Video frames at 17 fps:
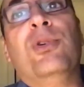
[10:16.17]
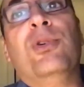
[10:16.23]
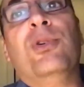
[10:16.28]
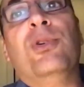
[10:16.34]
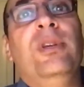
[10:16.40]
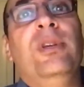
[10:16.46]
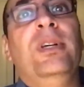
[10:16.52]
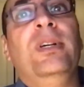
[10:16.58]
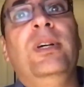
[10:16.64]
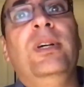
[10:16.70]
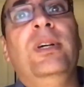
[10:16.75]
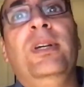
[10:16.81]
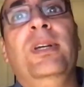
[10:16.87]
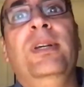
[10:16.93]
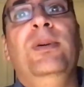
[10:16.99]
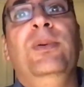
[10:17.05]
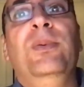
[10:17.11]
of course,
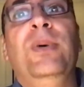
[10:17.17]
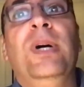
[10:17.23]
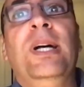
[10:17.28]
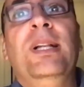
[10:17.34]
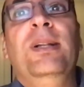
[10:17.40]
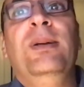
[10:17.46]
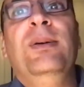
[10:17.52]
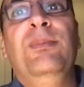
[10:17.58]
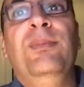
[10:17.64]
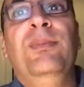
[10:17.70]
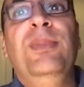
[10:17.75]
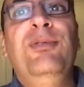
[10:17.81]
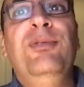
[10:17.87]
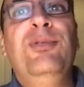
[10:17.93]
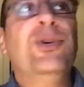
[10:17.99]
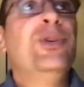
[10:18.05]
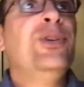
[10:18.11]
uh, well,
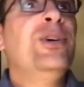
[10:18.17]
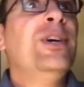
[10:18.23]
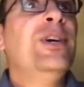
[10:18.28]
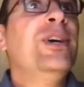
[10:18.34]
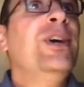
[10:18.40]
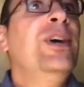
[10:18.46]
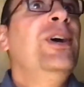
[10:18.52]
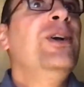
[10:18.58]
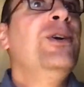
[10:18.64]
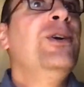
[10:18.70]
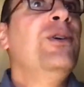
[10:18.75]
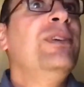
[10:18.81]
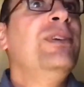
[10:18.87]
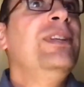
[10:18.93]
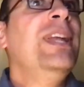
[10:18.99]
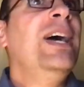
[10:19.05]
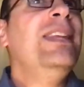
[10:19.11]
before the
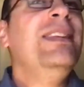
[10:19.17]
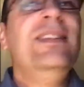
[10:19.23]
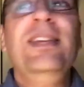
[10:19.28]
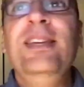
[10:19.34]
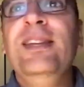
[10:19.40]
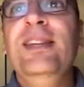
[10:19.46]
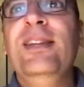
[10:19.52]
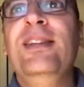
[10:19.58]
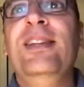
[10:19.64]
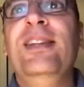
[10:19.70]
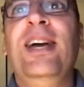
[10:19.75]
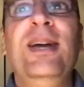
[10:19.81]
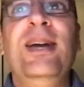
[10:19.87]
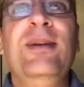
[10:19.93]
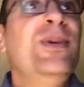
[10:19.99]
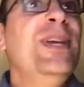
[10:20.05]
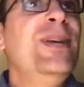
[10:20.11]
COVID nineteen
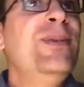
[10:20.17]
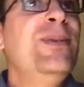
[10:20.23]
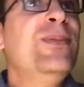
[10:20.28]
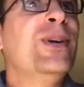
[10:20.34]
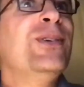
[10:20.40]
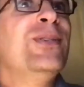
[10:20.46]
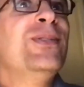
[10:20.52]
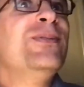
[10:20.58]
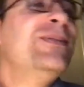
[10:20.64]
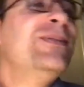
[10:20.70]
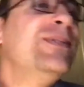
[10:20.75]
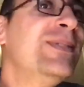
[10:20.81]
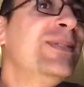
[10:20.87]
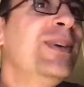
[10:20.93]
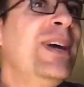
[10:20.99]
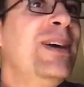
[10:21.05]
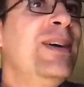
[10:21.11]
time, we were
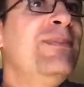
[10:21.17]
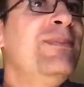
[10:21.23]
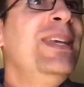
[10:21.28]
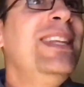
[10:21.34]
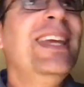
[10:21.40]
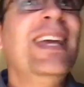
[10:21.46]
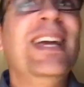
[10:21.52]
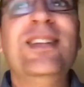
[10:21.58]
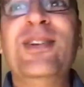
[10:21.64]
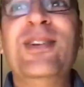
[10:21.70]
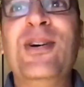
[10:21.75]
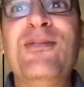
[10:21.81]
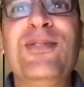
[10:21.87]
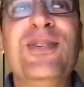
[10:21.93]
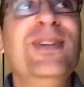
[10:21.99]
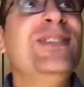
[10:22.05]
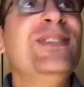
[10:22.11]
meeting at
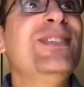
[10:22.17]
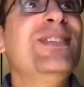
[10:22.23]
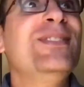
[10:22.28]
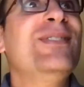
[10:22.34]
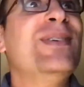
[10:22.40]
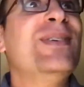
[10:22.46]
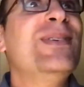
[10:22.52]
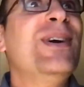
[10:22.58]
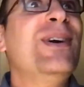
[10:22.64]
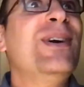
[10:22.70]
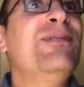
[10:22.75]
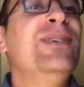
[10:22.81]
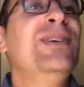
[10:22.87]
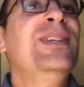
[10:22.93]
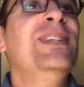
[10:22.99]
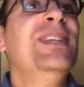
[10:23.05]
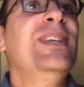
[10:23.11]
conferences very
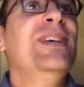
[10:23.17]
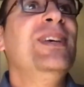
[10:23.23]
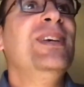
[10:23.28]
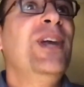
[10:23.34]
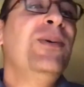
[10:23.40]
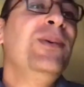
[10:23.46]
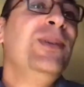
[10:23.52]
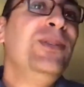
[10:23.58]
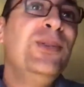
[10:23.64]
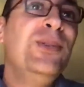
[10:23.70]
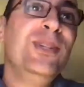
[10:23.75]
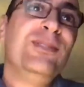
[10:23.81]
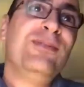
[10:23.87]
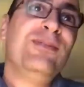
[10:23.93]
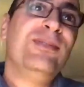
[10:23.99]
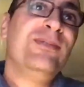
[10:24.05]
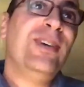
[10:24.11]
often. Now we do
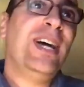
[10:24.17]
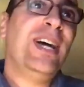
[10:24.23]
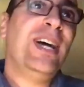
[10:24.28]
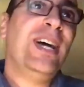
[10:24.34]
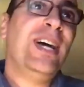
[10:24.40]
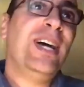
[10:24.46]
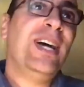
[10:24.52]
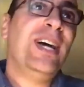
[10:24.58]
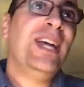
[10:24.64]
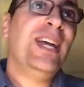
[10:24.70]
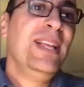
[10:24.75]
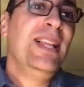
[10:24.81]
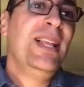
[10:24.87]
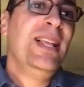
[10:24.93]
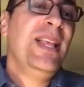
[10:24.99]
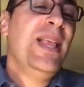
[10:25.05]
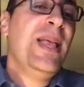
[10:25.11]
it via
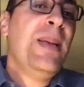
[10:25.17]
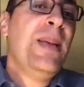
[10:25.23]
Zoom,